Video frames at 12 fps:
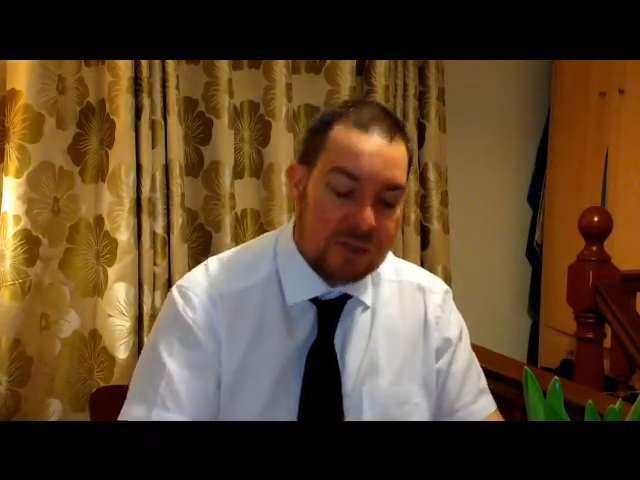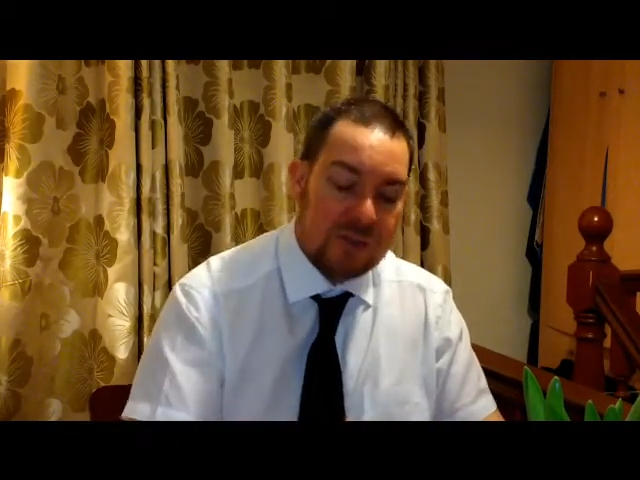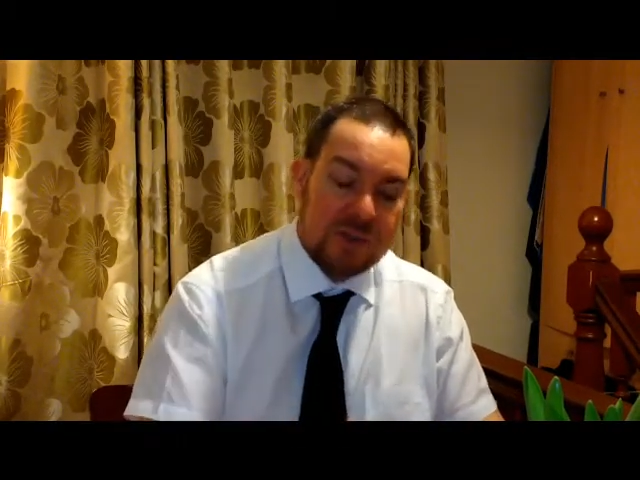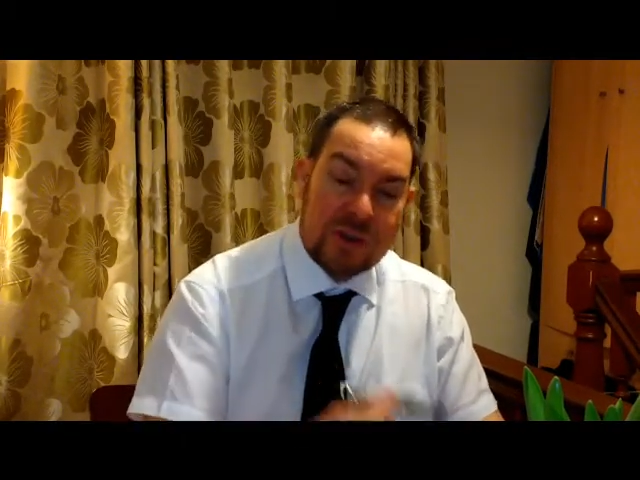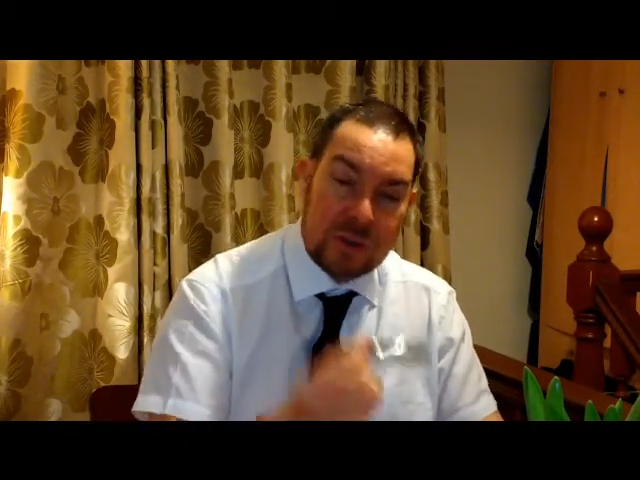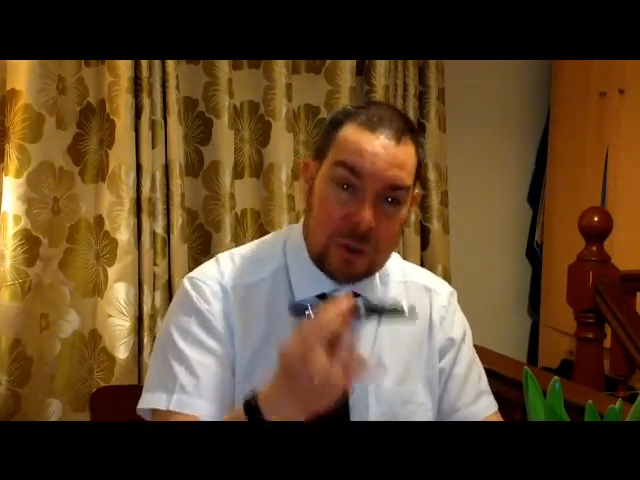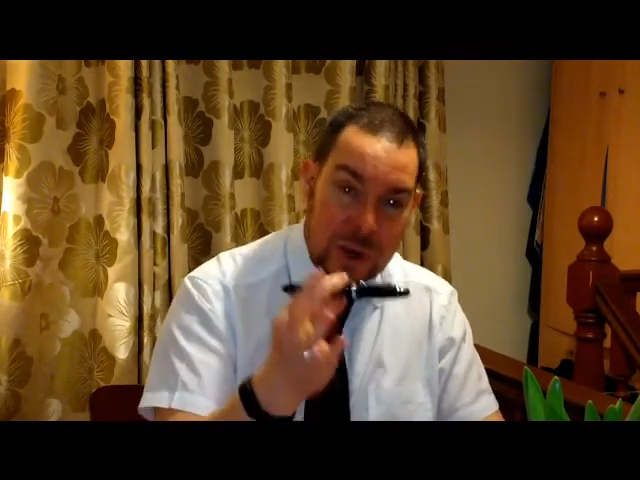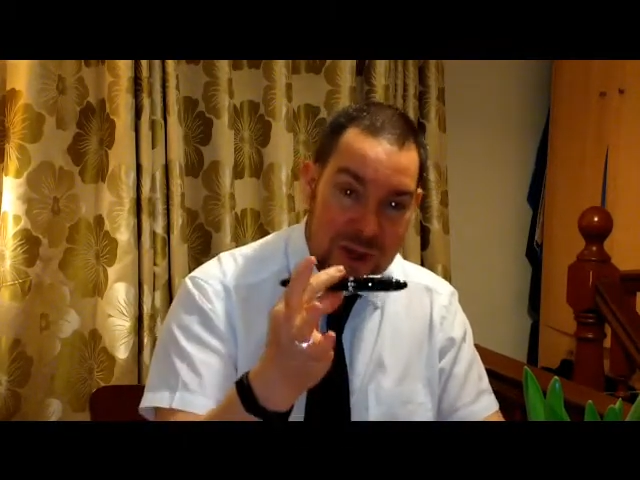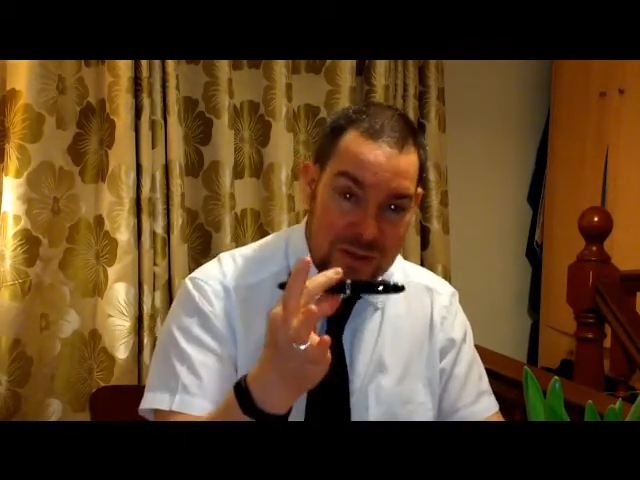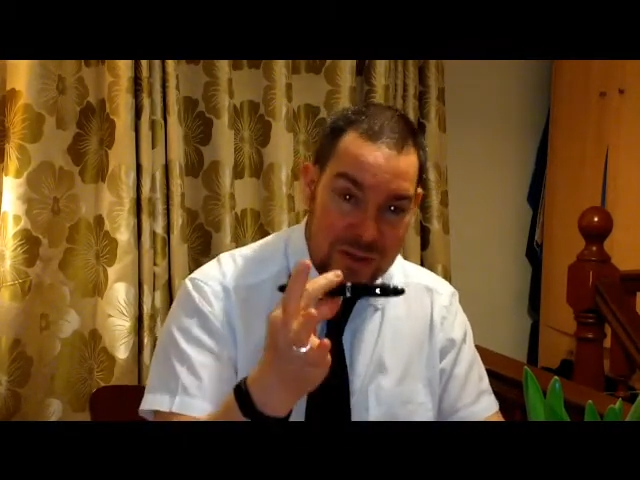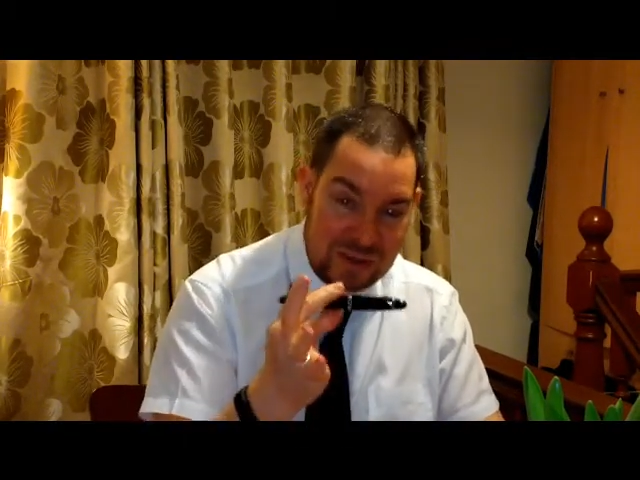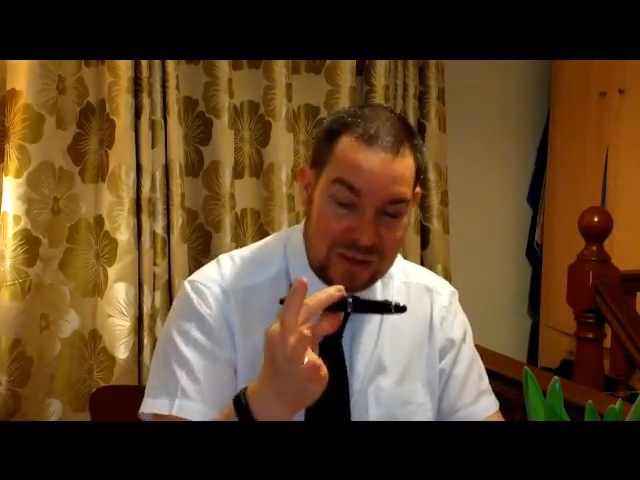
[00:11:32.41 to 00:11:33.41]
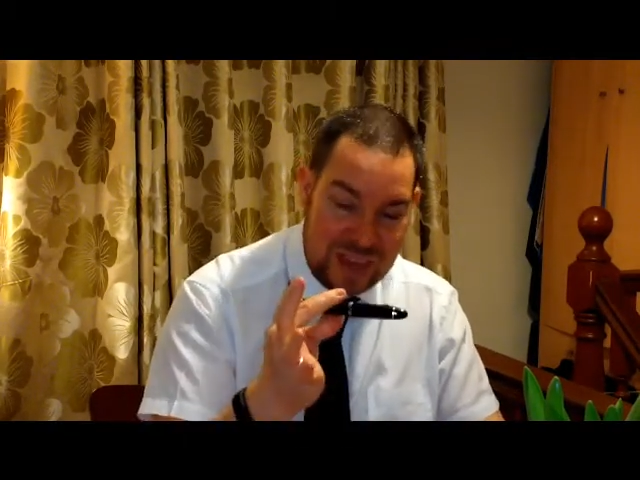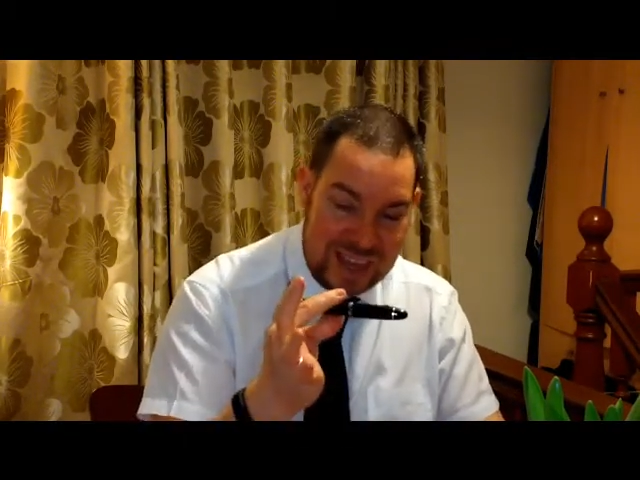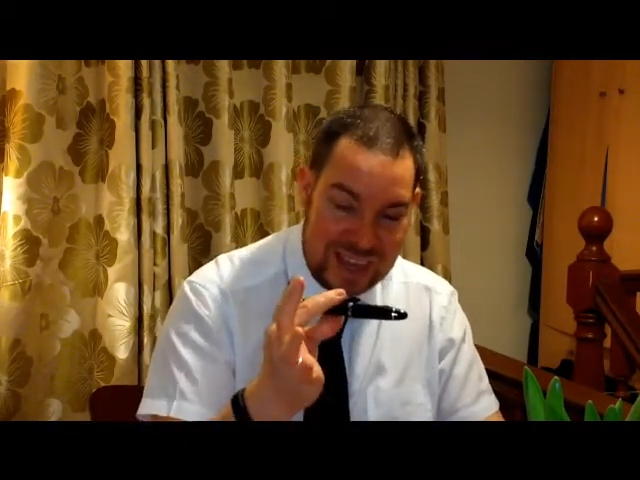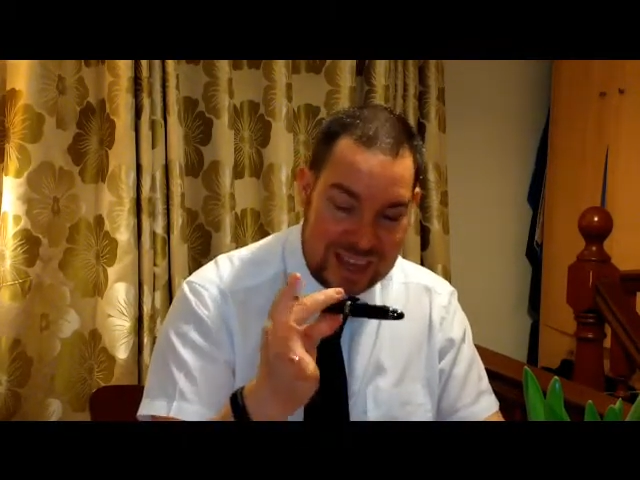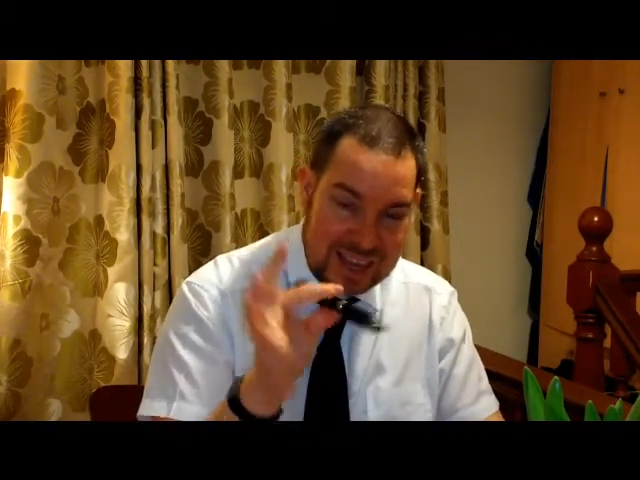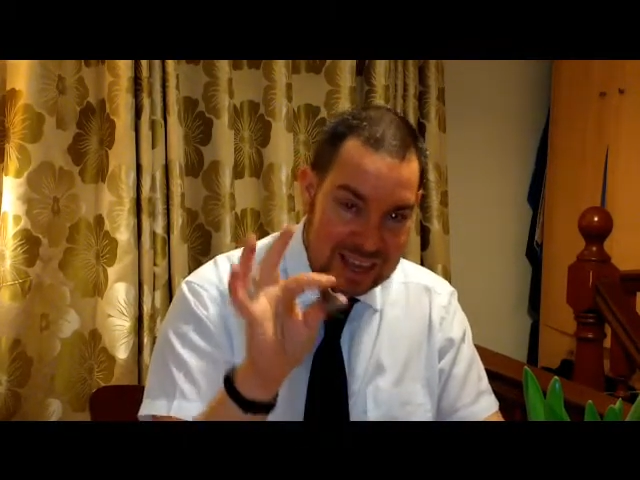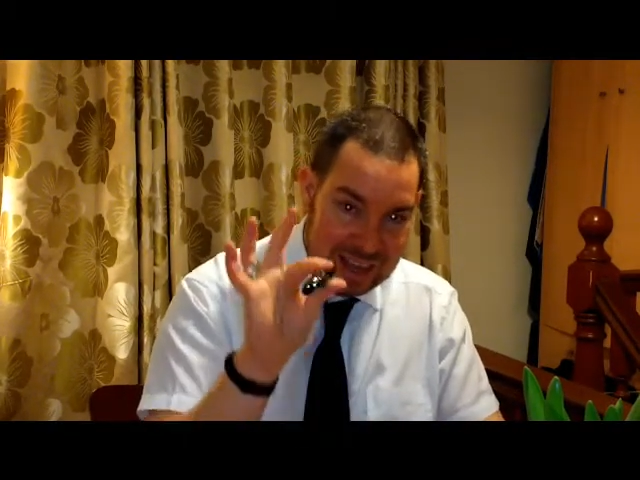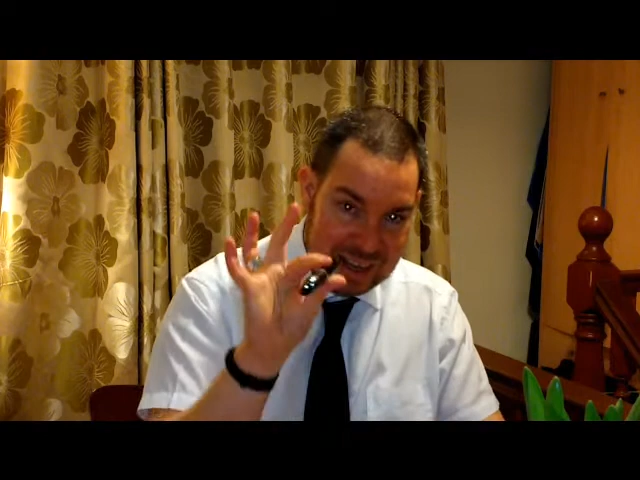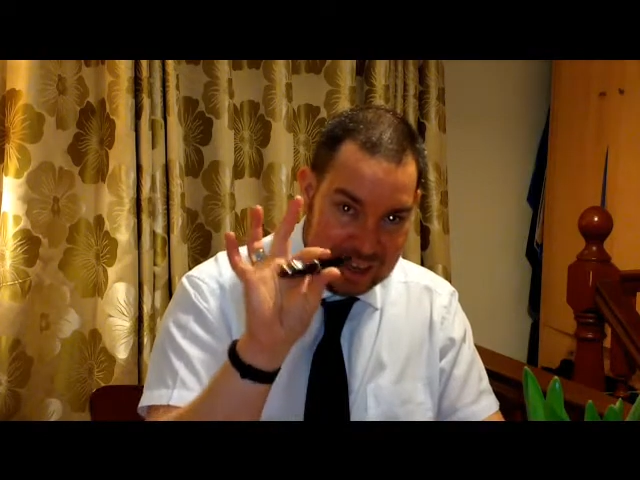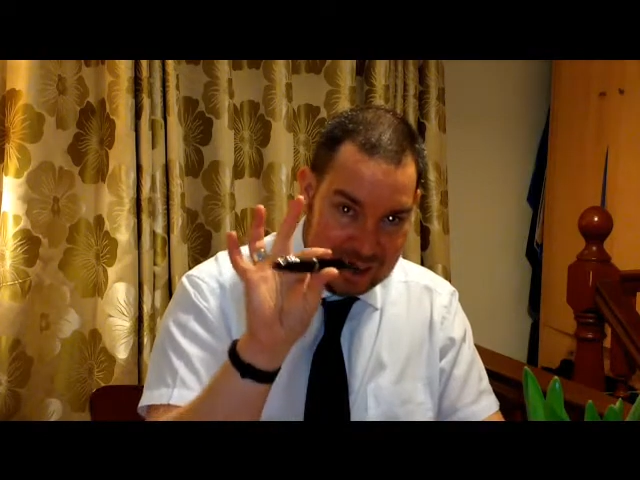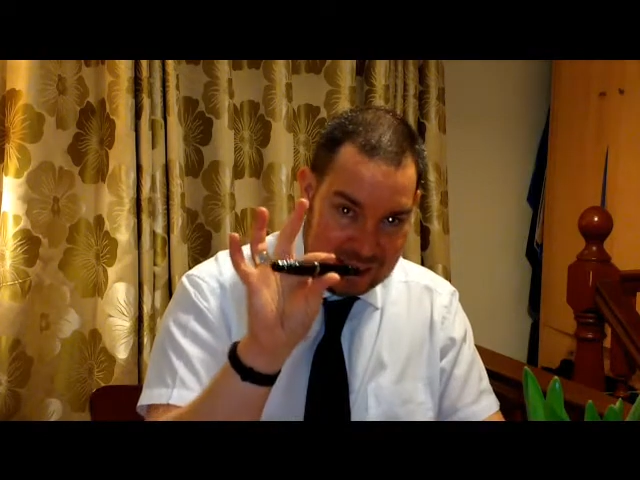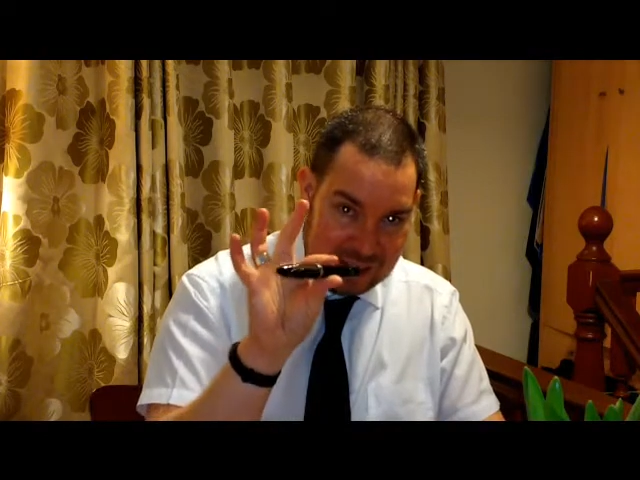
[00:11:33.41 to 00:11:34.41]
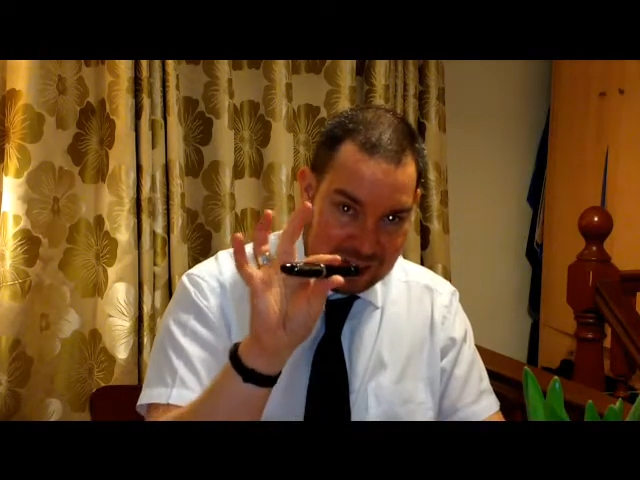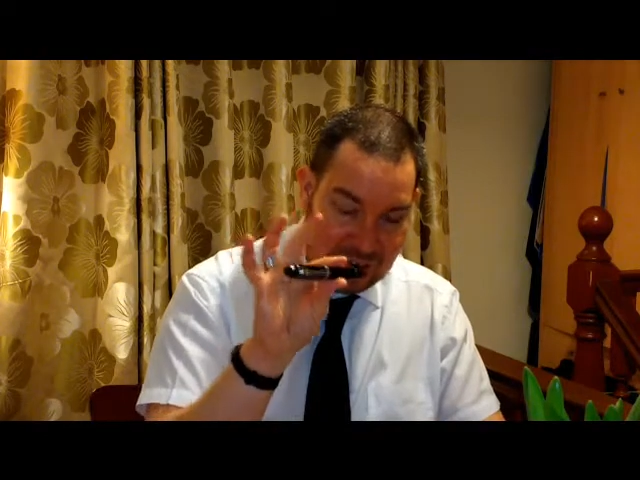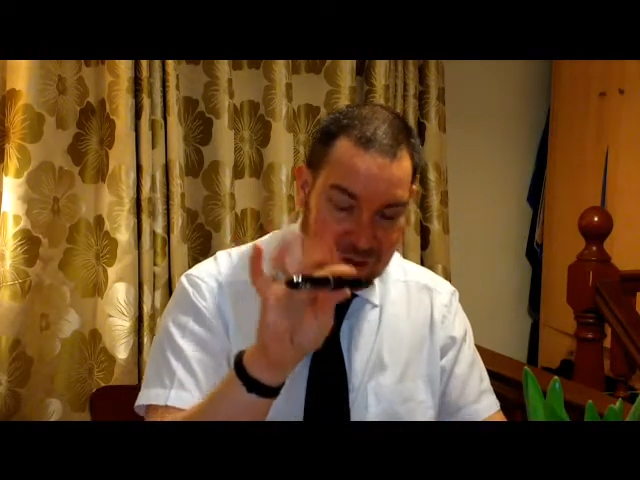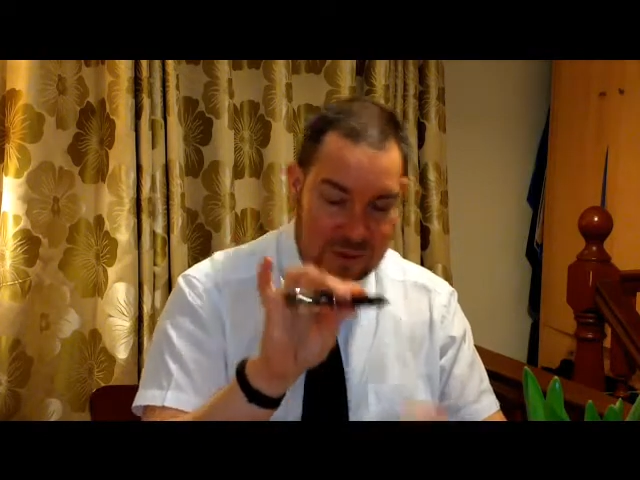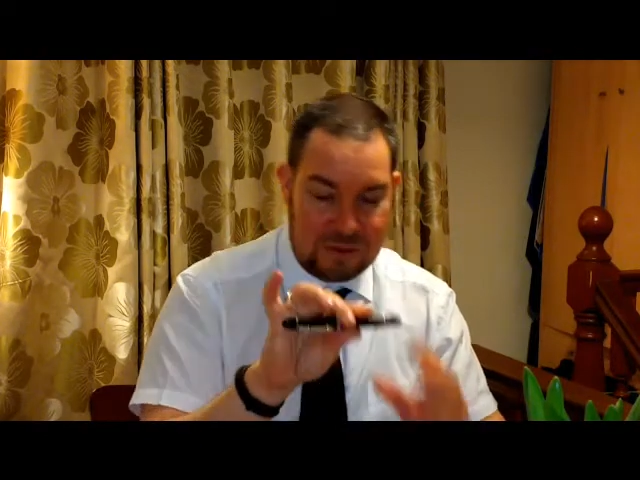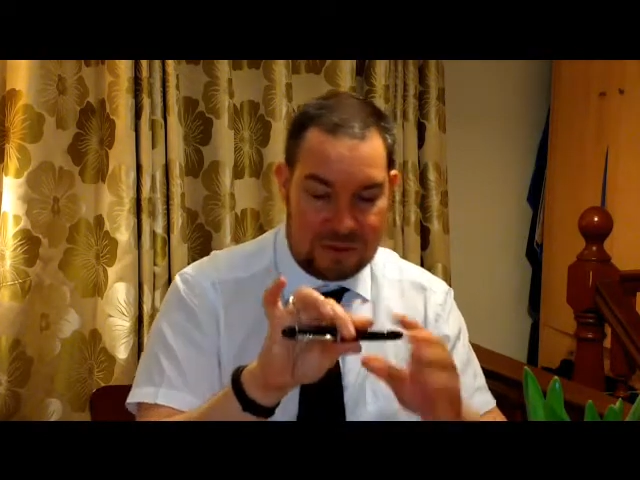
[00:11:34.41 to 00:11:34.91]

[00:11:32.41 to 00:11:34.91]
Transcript: It's also quite thick. It's got